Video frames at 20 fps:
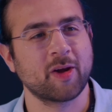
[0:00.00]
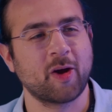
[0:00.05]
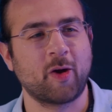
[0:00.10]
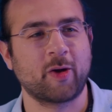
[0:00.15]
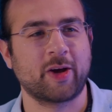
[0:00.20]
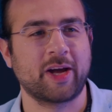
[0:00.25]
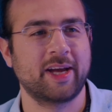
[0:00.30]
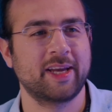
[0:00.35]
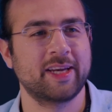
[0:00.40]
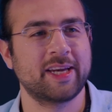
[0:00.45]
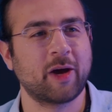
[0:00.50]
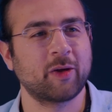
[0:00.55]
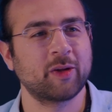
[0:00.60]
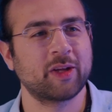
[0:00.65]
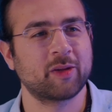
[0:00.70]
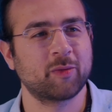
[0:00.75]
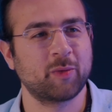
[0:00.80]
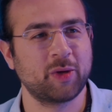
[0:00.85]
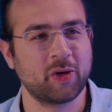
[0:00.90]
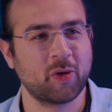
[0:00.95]
Okay, now
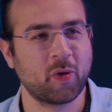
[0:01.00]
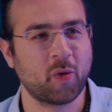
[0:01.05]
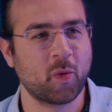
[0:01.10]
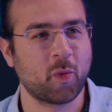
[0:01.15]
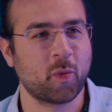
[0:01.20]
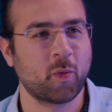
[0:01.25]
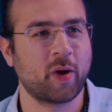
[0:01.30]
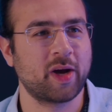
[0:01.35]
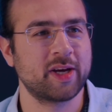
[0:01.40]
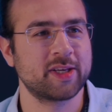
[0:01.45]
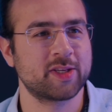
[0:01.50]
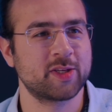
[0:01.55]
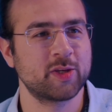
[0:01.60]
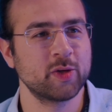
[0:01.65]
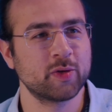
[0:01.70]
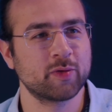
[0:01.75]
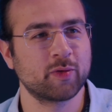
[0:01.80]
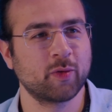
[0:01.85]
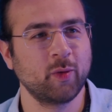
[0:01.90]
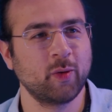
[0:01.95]
that we know why it's
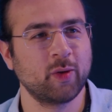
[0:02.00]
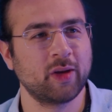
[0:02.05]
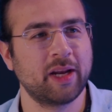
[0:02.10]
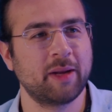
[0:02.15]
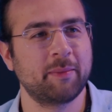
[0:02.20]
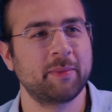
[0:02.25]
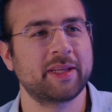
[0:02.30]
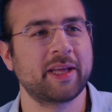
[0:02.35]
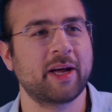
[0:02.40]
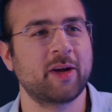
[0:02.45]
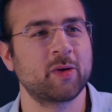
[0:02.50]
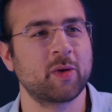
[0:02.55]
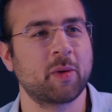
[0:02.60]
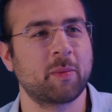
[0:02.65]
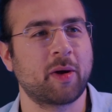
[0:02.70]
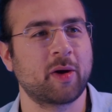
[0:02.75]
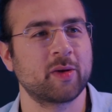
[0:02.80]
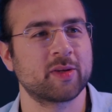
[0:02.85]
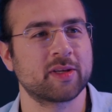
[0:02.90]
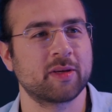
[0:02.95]
useful, let me tell you
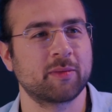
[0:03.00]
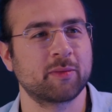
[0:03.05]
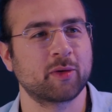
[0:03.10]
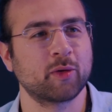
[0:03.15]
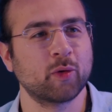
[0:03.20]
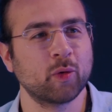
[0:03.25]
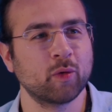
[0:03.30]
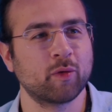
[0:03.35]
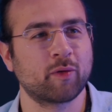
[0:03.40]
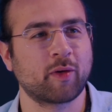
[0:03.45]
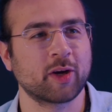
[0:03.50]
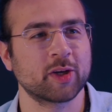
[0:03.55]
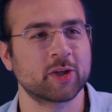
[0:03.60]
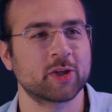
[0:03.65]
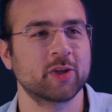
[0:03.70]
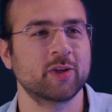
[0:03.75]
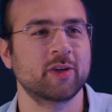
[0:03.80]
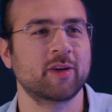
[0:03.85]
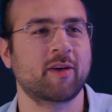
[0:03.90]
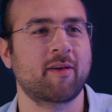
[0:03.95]
about some cool
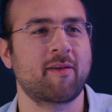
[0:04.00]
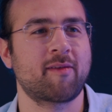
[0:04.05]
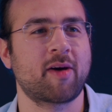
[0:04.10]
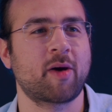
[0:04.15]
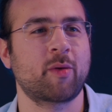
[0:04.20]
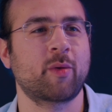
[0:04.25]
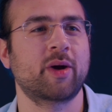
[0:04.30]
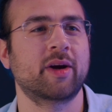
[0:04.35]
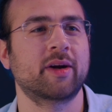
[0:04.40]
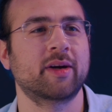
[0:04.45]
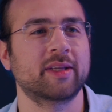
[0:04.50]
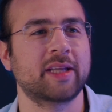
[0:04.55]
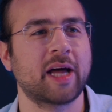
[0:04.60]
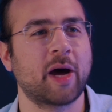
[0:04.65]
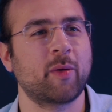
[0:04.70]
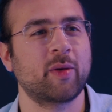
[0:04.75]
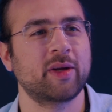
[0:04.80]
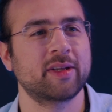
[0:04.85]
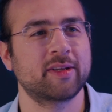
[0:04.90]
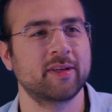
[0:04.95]
function of our
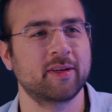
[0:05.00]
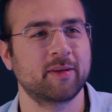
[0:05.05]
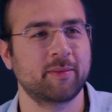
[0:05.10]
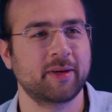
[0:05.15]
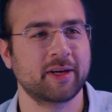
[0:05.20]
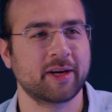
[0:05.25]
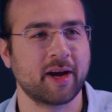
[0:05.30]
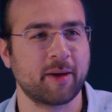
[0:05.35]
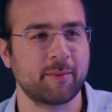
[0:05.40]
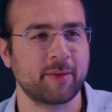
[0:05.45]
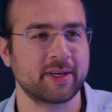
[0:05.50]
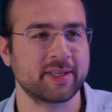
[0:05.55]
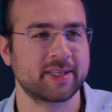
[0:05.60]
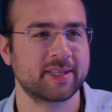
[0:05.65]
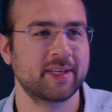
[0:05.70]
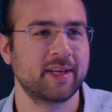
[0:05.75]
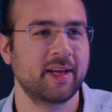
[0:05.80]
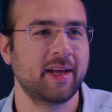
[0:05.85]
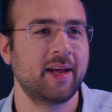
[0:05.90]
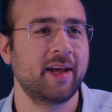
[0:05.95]
Dahua thermal cameras.
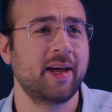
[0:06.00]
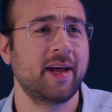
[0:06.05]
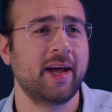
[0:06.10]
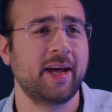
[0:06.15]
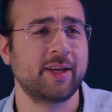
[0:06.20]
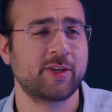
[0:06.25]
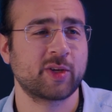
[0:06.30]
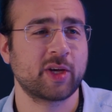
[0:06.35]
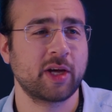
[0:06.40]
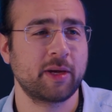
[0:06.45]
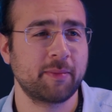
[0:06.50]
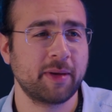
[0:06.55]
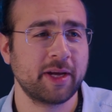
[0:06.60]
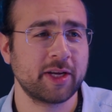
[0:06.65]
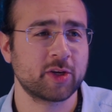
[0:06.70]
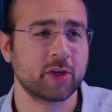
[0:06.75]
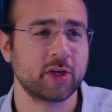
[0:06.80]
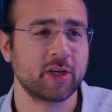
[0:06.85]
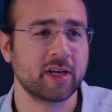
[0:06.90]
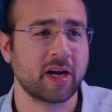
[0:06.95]
As you can
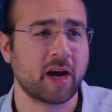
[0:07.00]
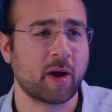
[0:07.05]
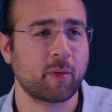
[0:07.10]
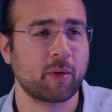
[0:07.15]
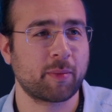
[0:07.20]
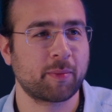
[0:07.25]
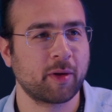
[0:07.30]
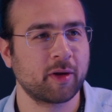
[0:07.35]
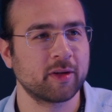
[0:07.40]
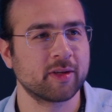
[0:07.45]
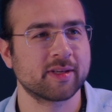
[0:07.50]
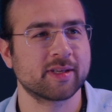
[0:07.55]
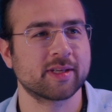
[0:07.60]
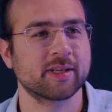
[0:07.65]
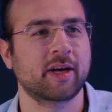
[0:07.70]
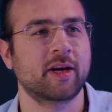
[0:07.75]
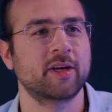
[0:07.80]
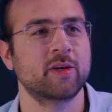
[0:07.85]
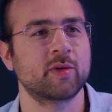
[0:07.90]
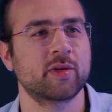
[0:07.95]
imagine, our products
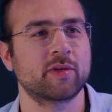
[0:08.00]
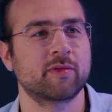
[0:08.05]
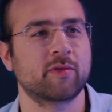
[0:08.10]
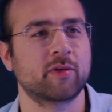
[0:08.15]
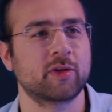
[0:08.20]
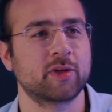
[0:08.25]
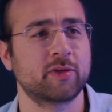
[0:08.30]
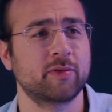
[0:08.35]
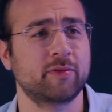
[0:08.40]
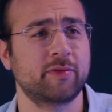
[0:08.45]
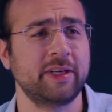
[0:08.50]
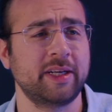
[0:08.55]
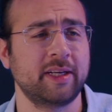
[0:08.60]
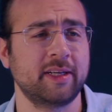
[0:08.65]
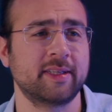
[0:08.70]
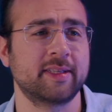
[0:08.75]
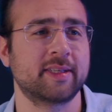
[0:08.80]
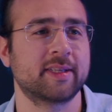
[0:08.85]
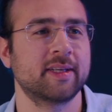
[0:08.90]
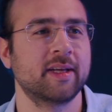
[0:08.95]
are used for
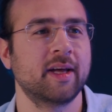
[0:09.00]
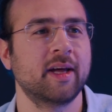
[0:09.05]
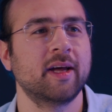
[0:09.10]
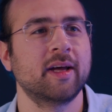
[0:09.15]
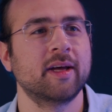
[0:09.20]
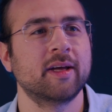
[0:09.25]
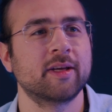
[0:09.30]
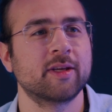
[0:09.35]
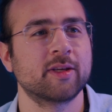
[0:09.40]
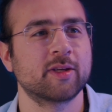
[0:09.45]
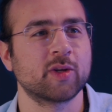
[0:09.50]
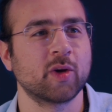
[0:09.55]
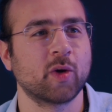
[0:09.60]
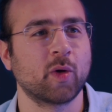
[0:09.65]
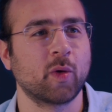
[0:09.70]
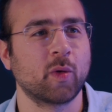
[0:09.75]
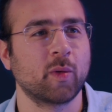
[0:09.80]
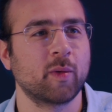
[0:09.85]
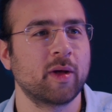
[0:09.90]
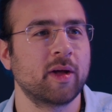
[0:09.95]
surveillance.
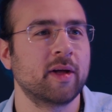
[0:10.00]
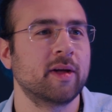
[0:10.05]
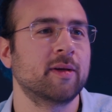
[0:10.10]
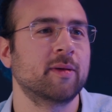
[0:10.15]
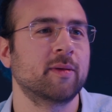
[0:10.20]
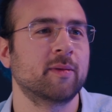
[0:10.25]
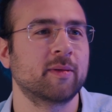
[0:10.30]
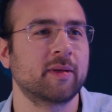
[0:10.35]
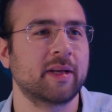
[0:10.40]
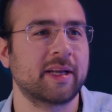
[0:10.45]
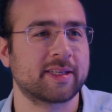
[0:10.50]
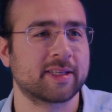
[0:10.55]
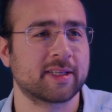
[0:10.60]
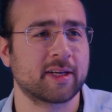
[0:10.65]
So let's